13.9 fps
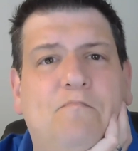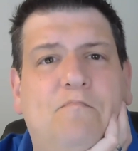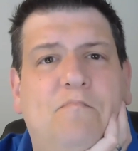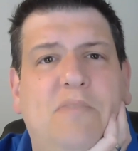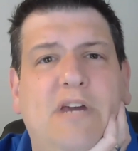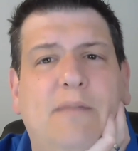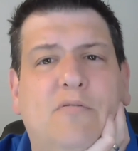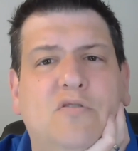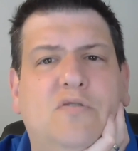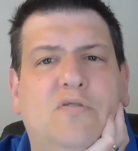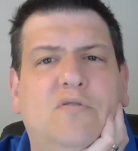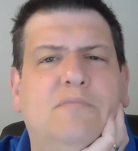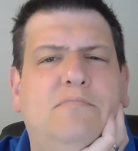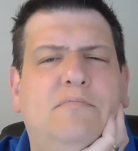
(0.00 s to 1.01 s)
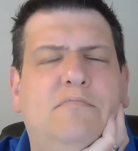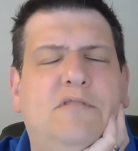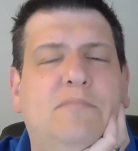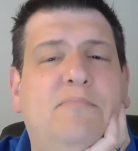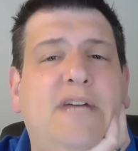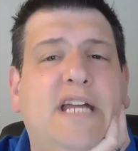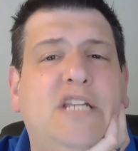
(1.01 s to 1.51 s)
be able to
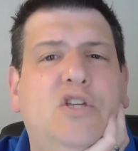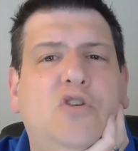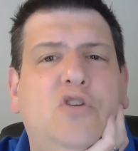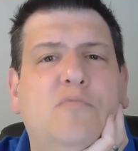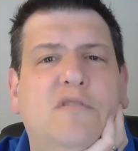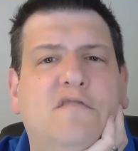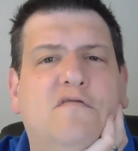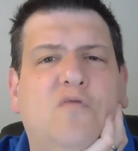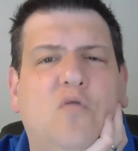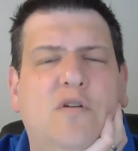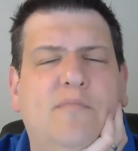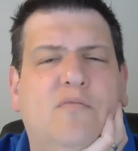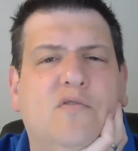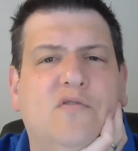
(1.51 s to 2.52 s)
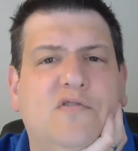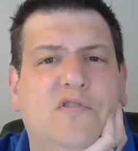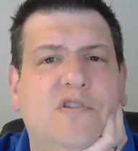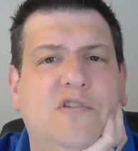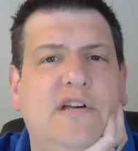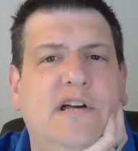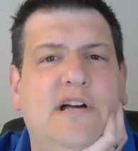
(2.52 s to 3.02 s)
depict human foibles